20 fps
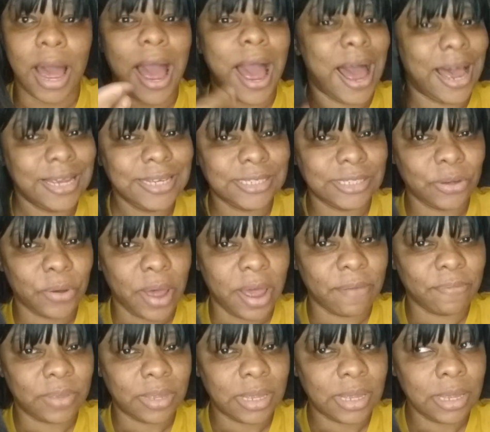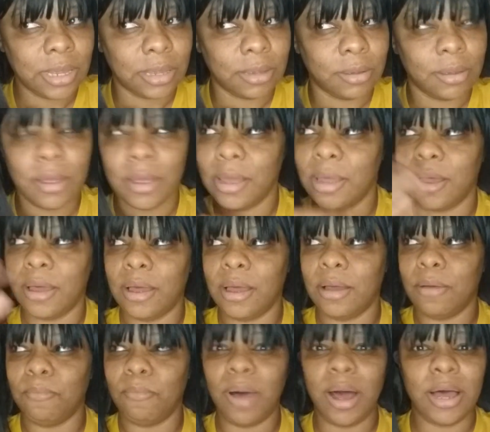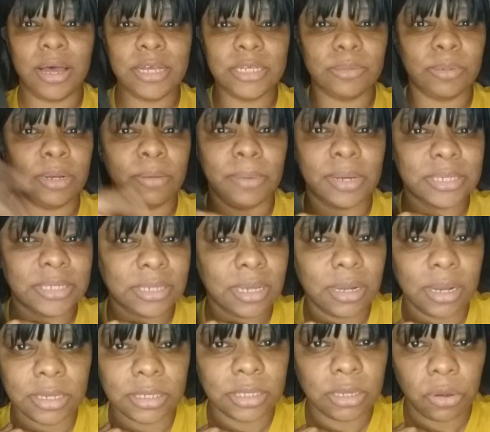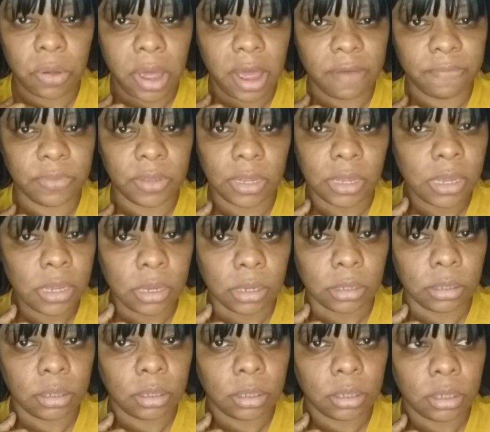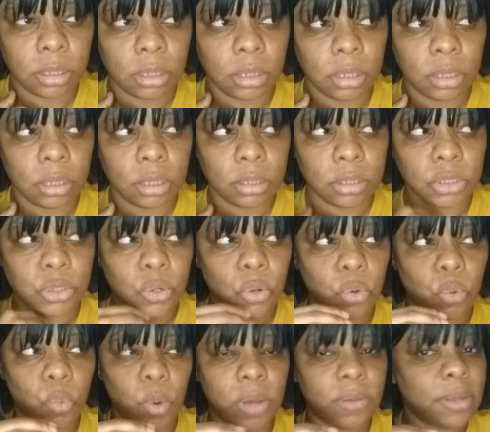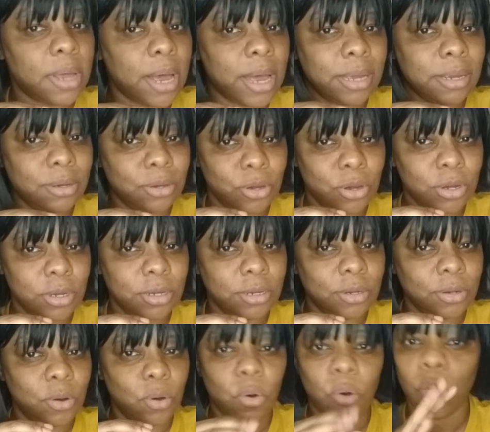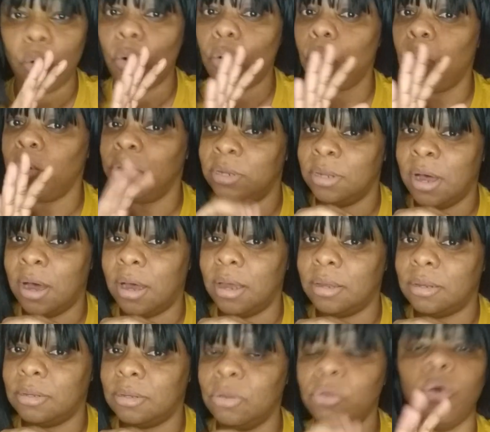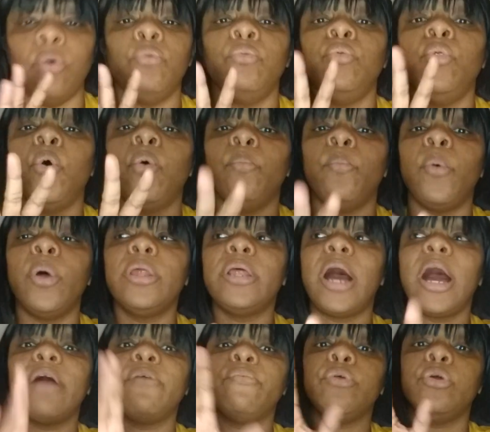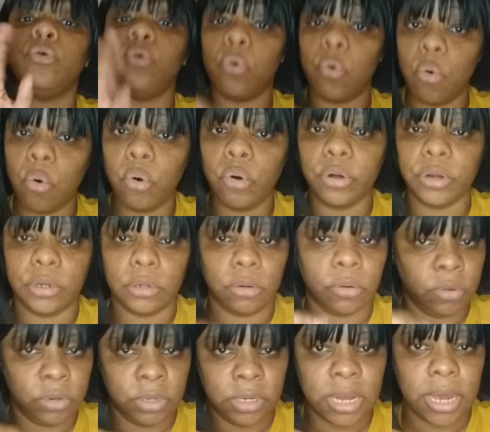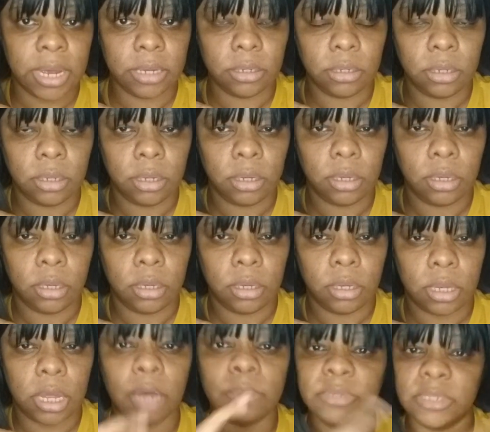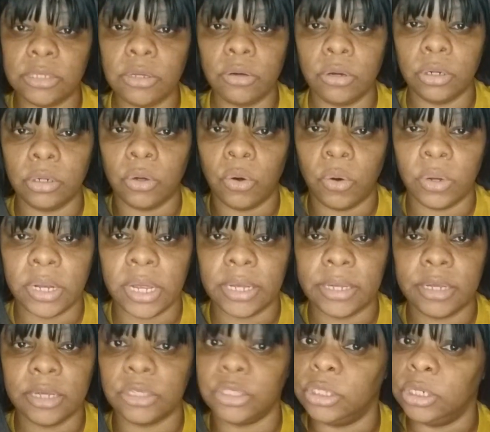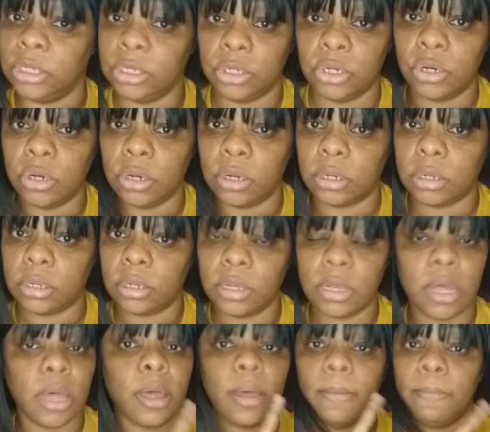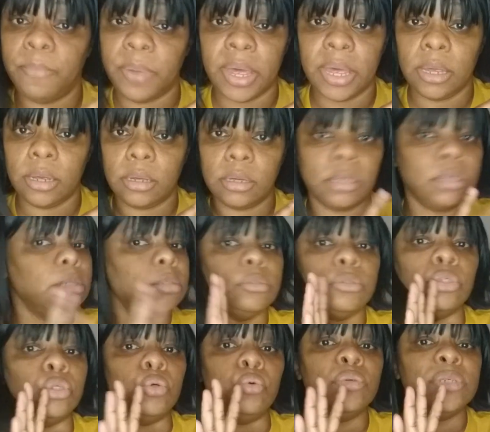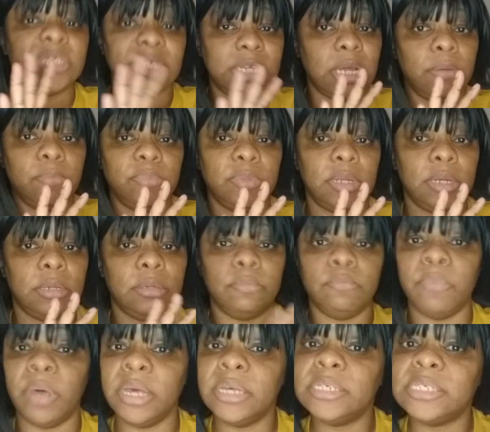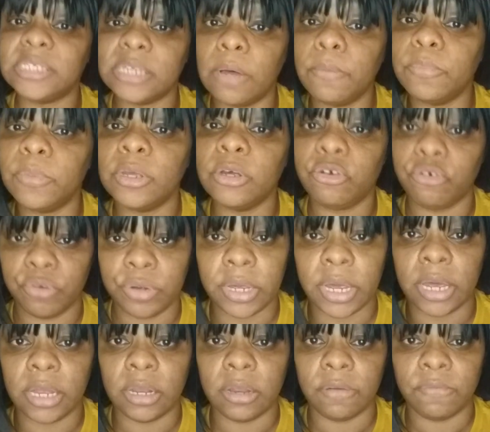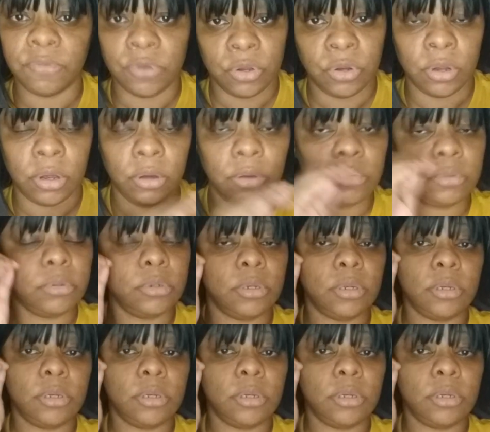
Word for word: I still have to eat. My husband and my son still have to eat. So whether I cook or not, no, no, whether I record or not, I'm still going to go in that kitchen and cook, bake, do something, make something creative, you know?